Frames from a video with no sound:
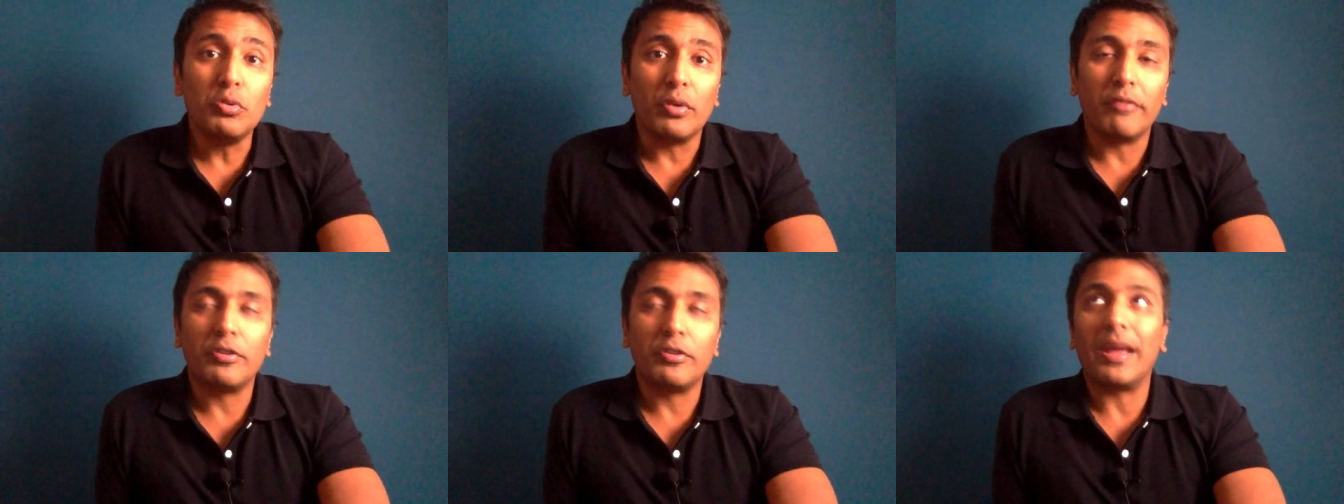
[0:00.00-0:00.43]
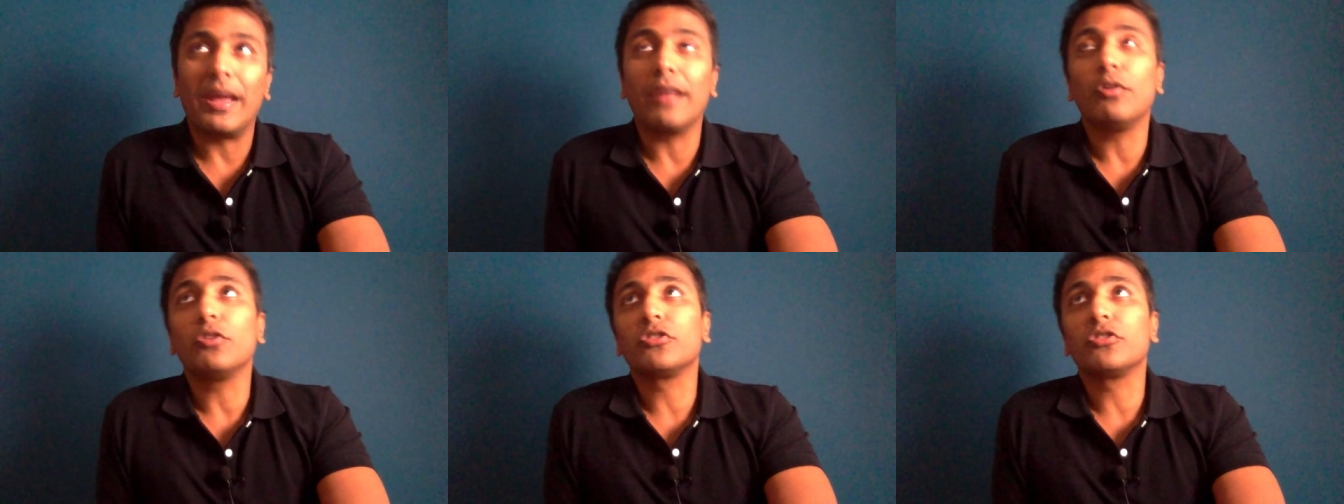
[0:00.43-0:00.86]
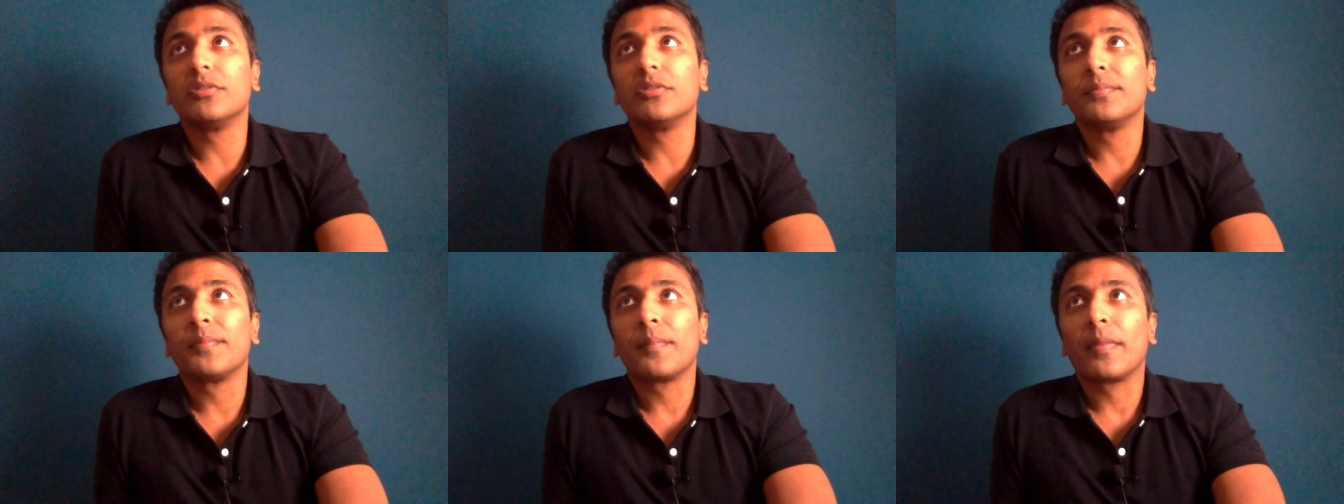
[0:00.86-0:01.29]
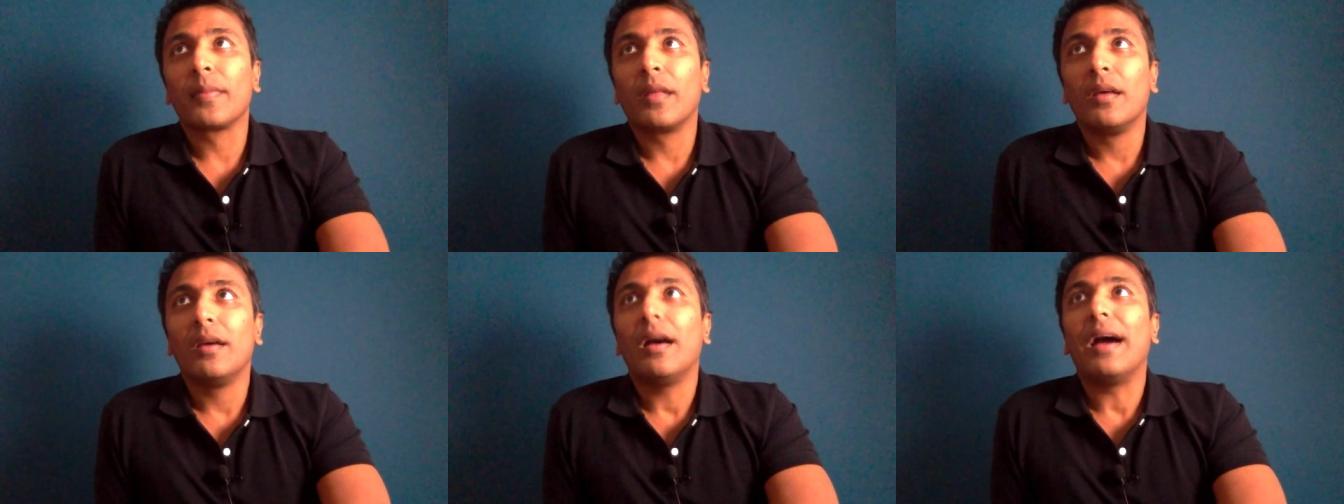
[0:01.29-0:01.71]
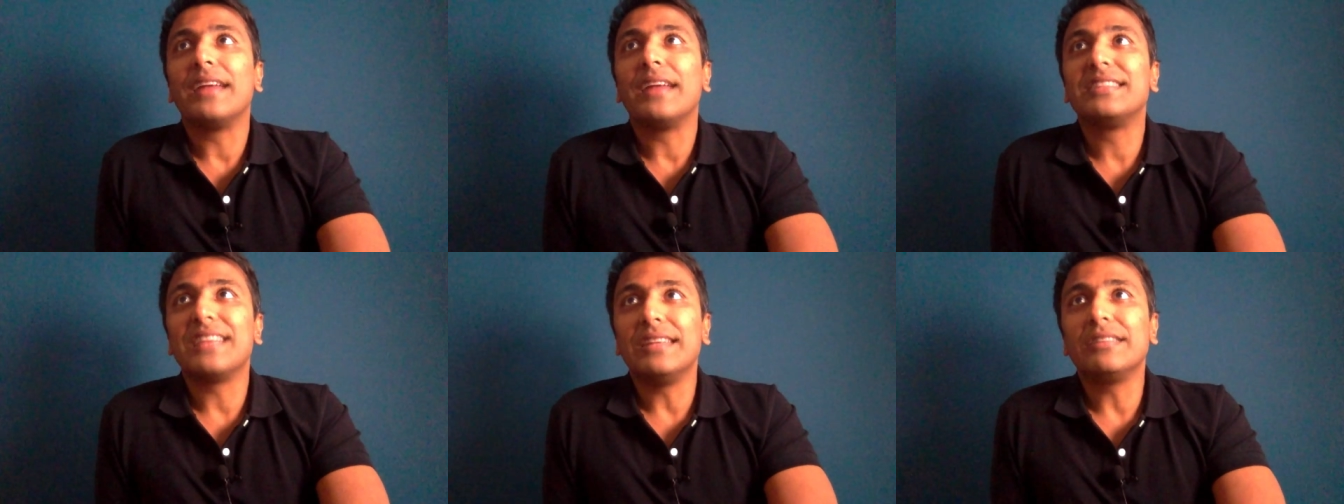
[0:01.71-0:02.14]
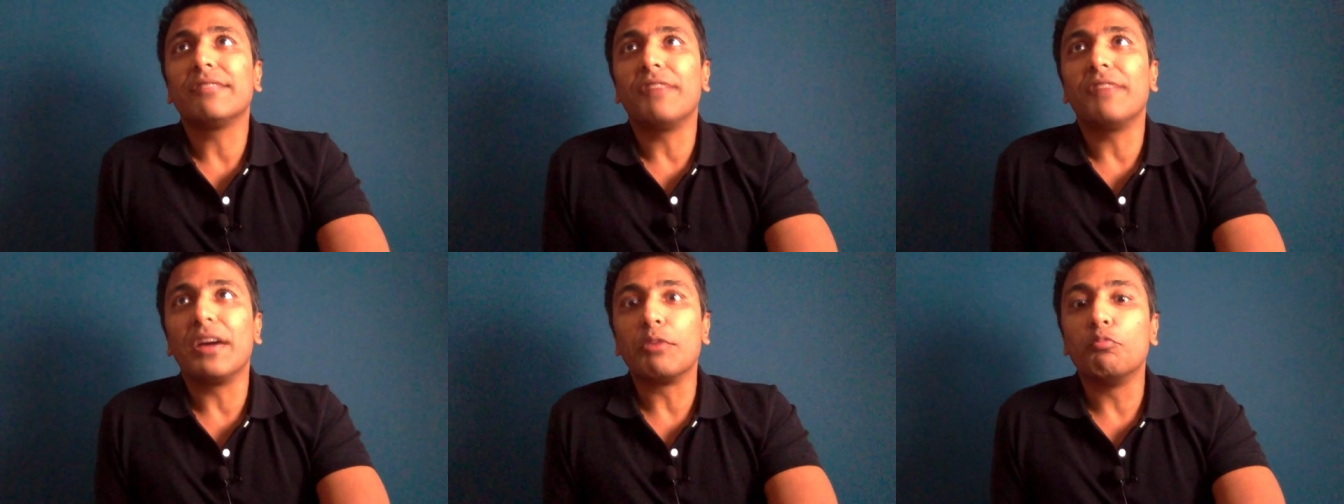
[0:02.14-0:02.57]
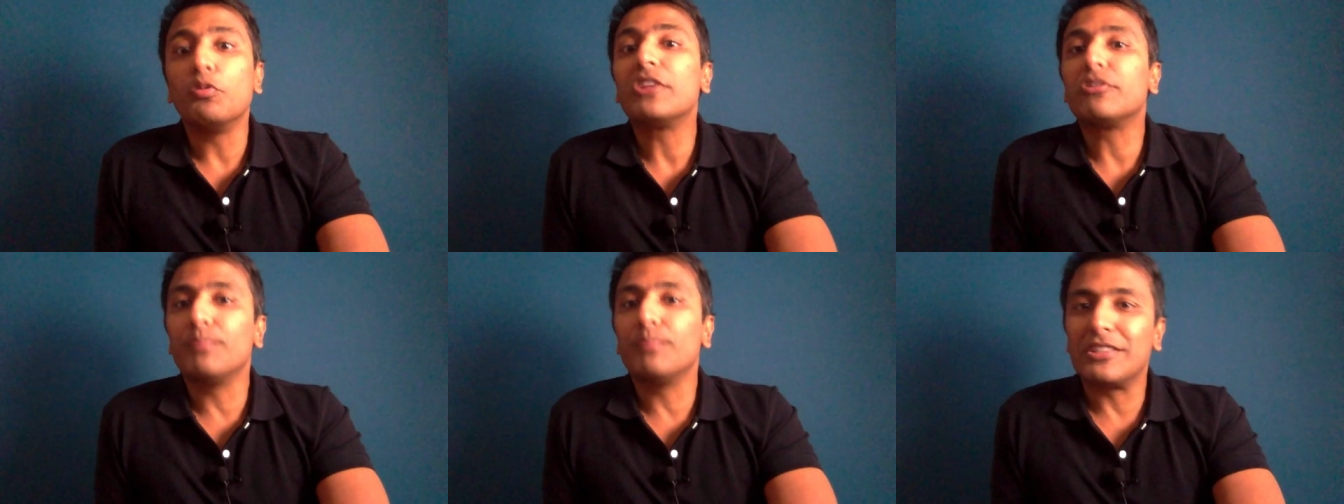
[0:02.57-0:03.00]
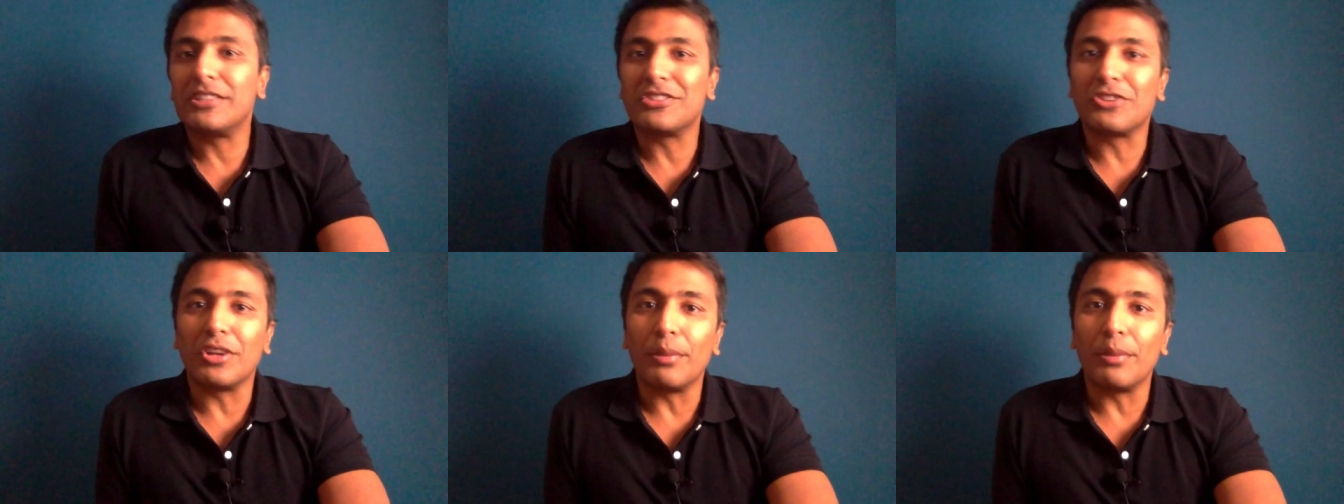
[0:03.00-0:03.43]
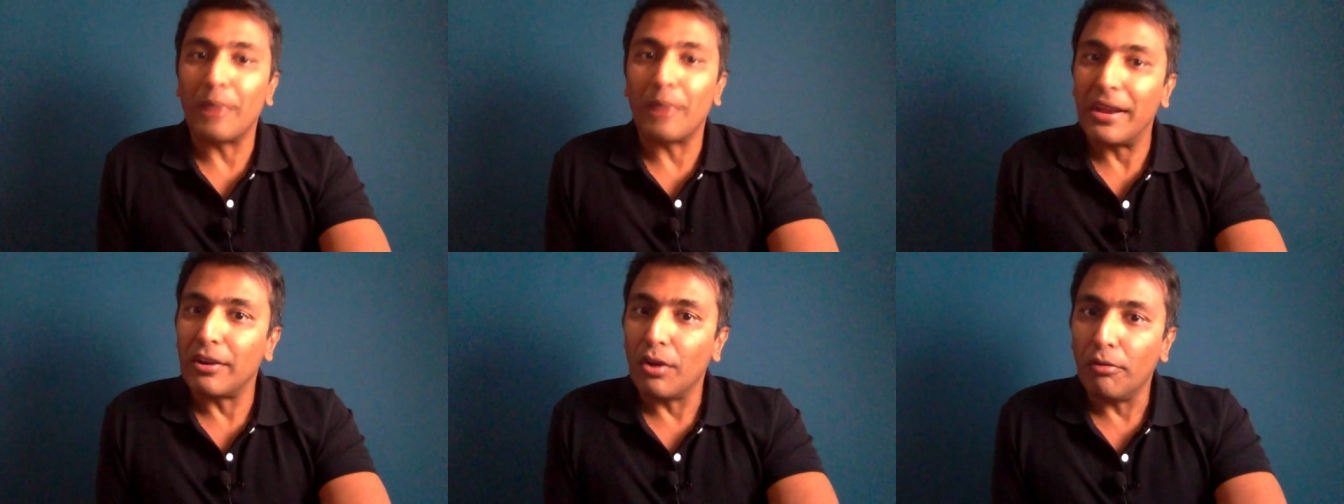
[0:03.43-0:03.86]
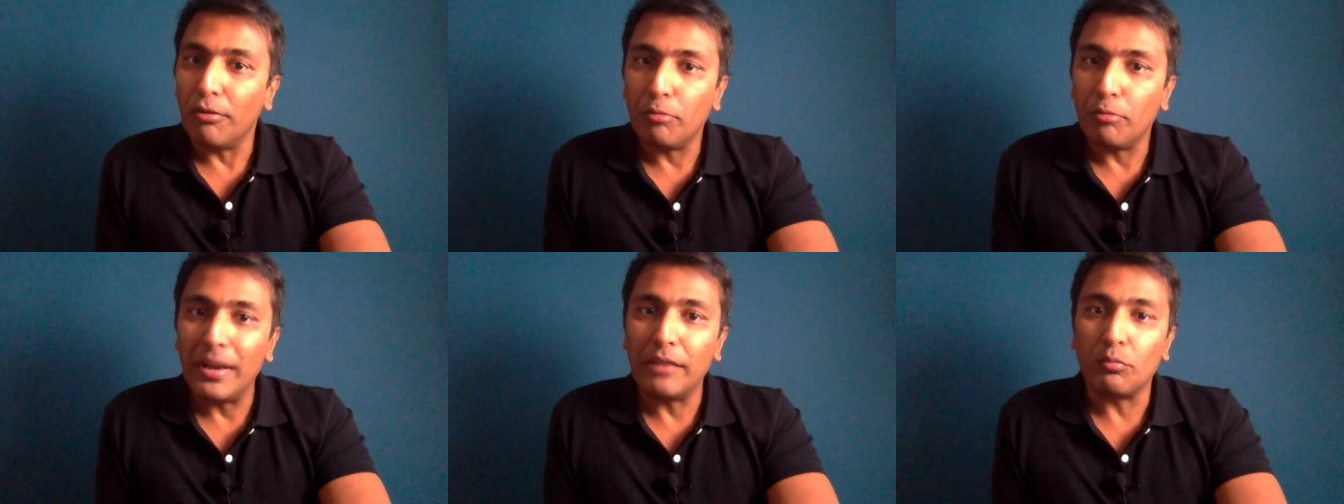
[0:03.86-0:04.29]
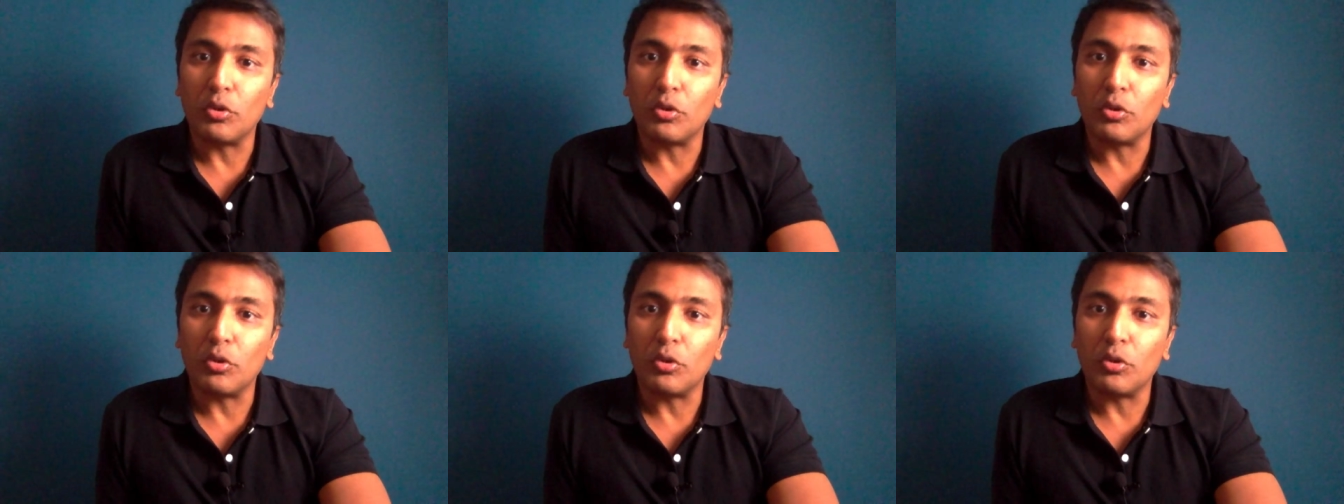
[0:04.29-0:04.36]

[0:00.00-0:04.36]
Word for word: if you cannot identify which bit is going to break off when?